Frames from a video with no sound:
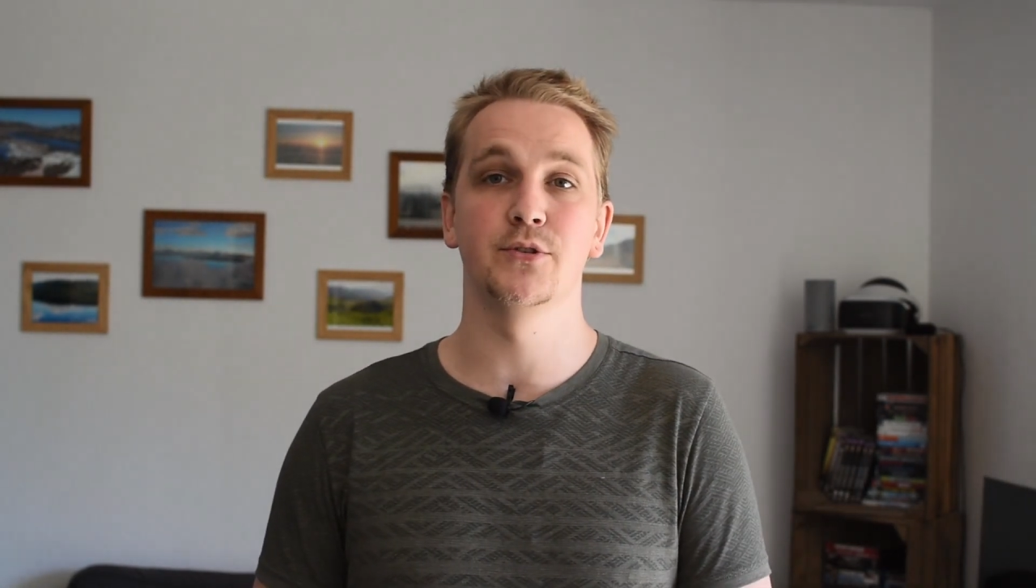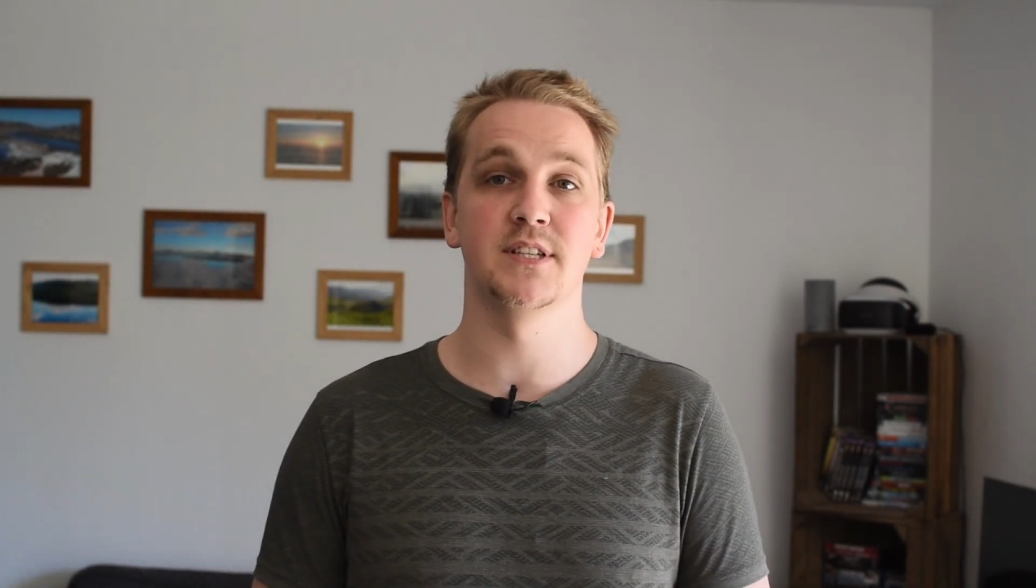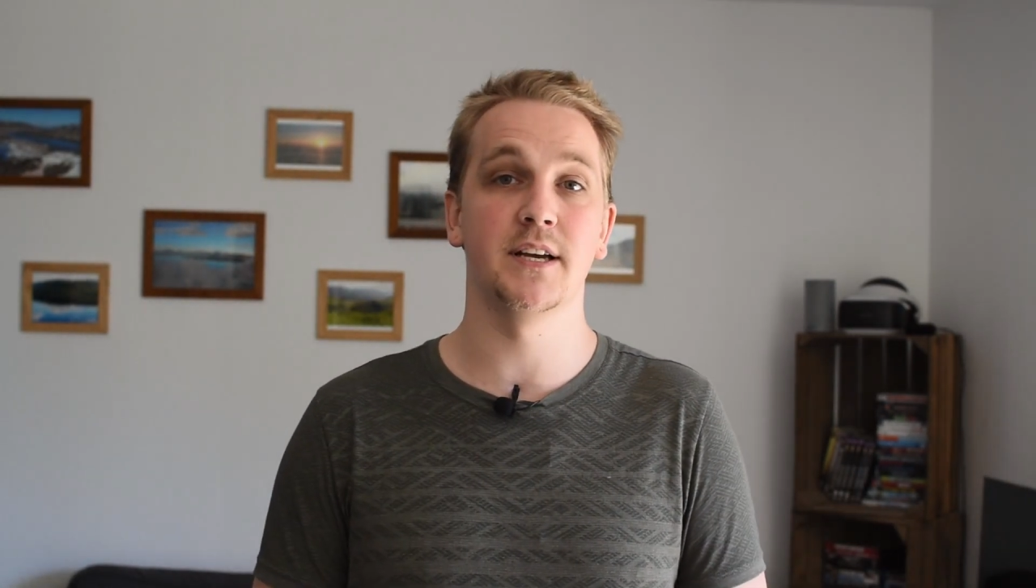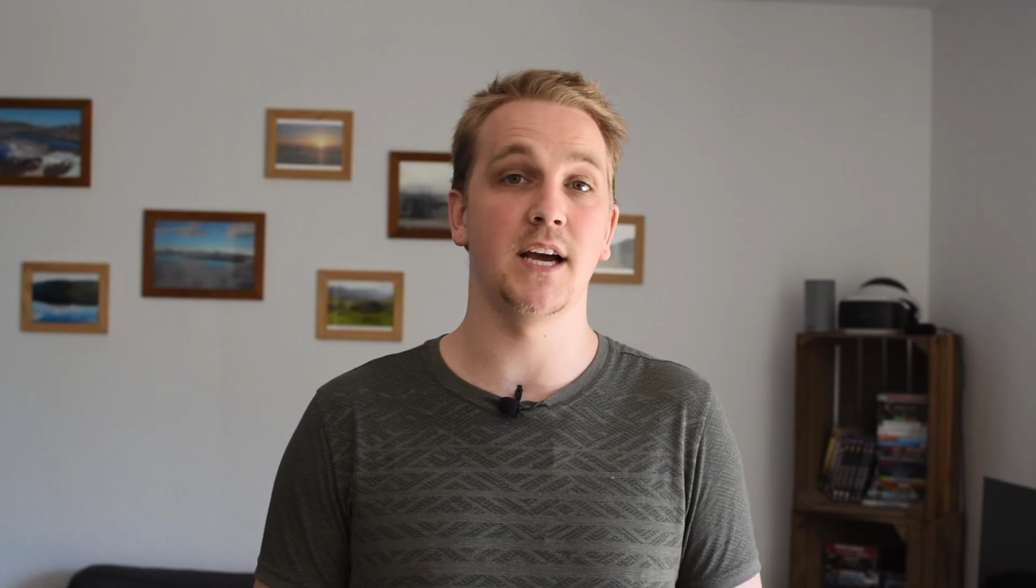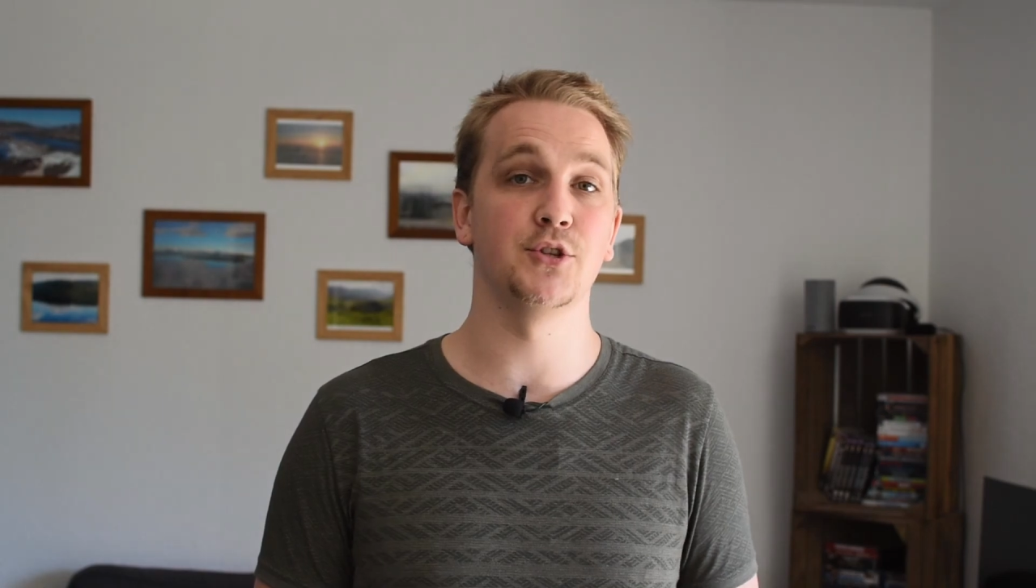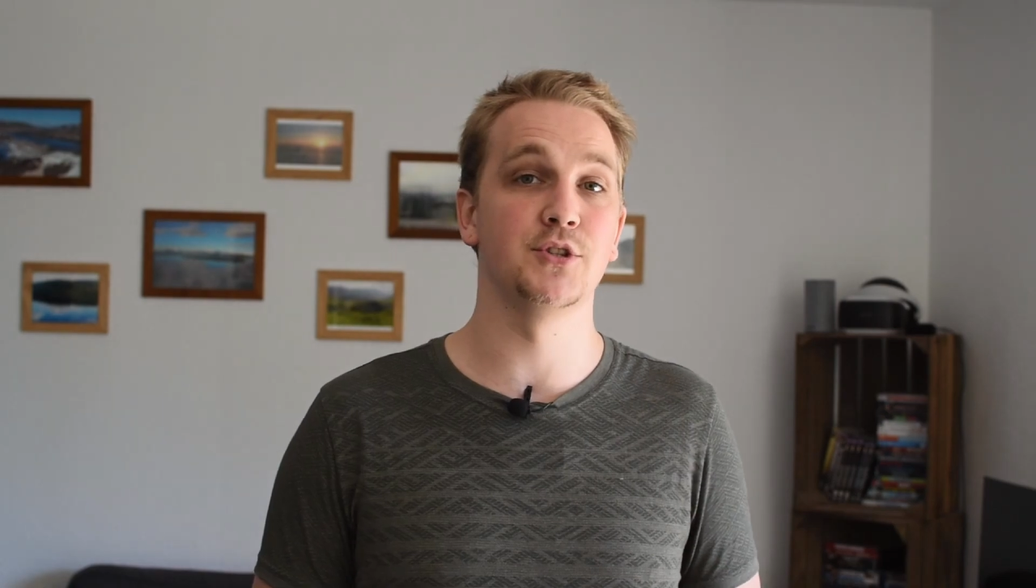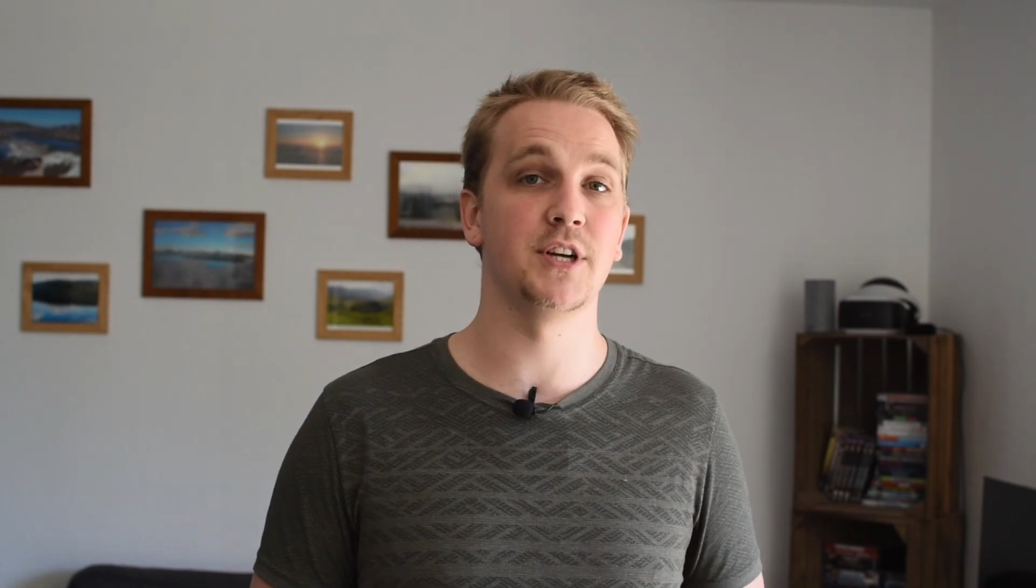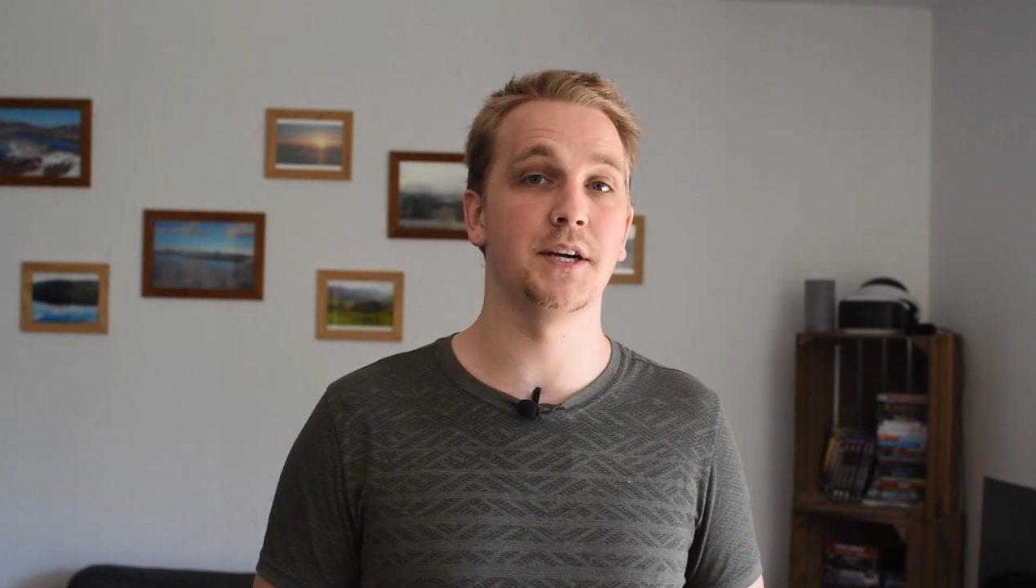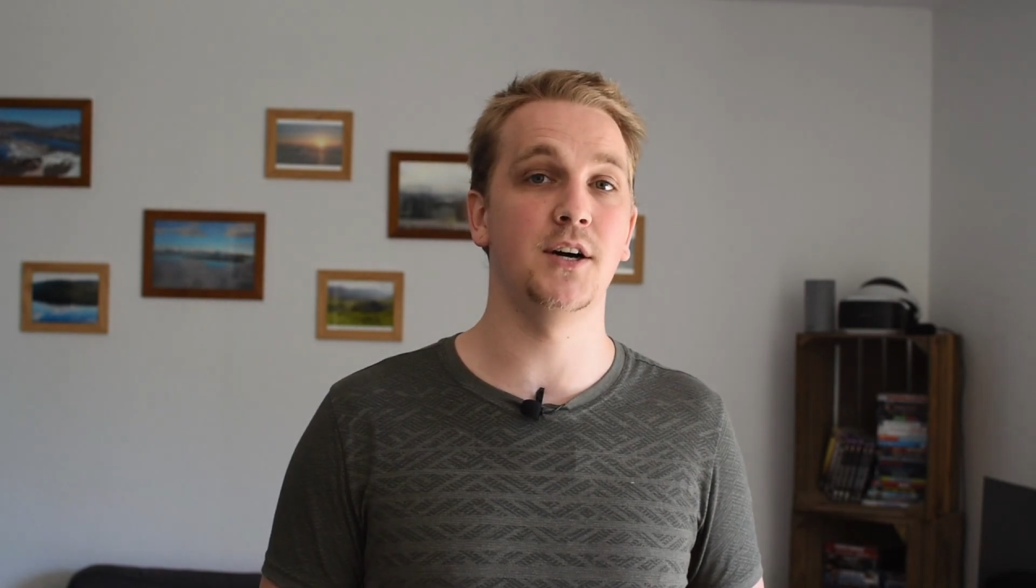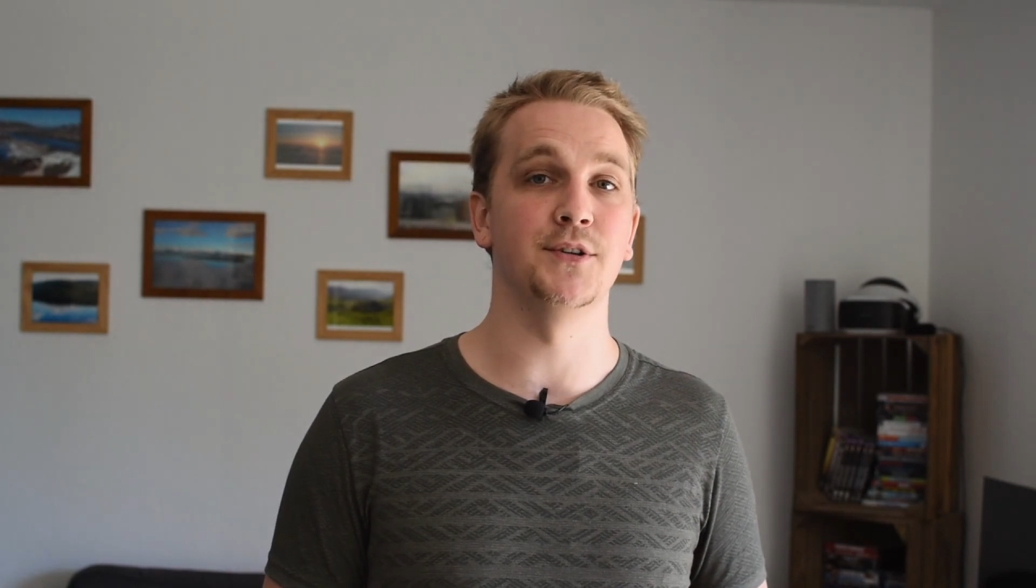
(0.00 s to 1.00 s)
you think I should
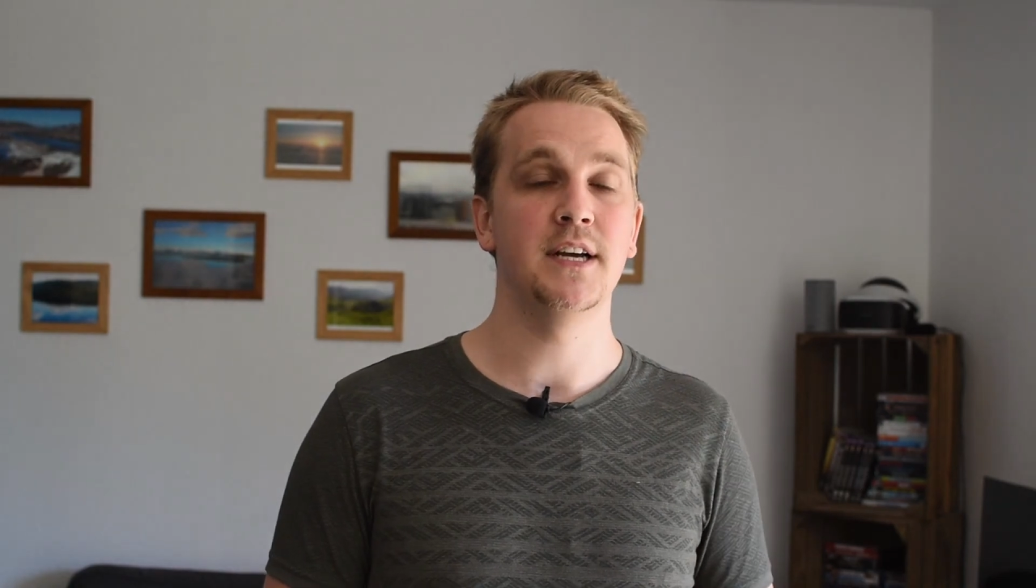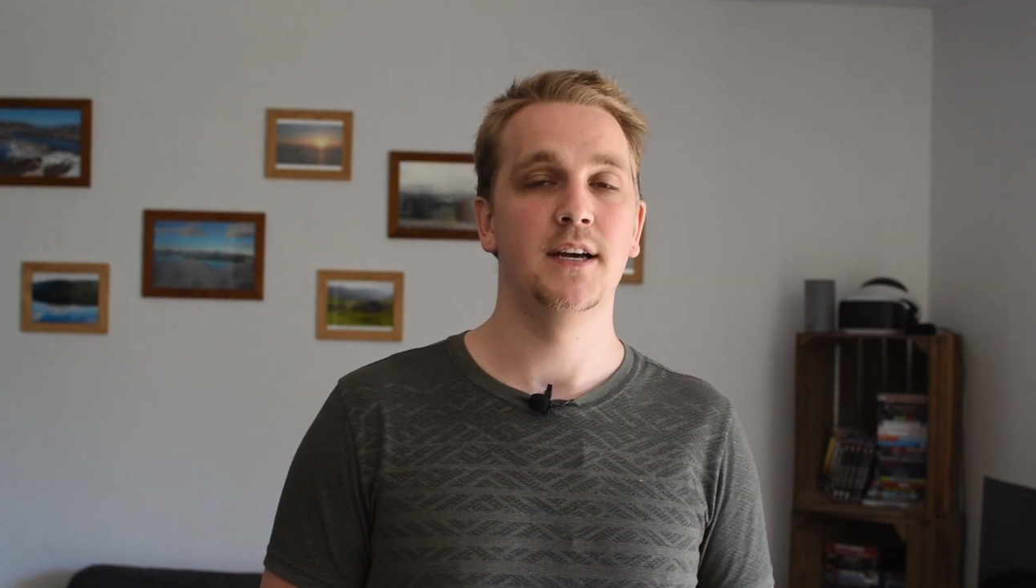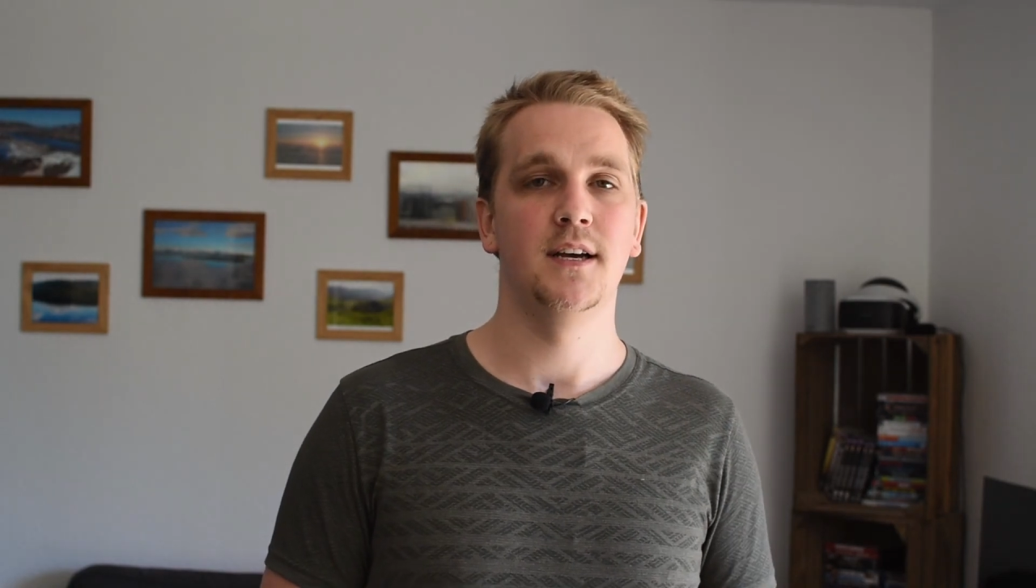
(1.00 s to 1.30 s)
check out.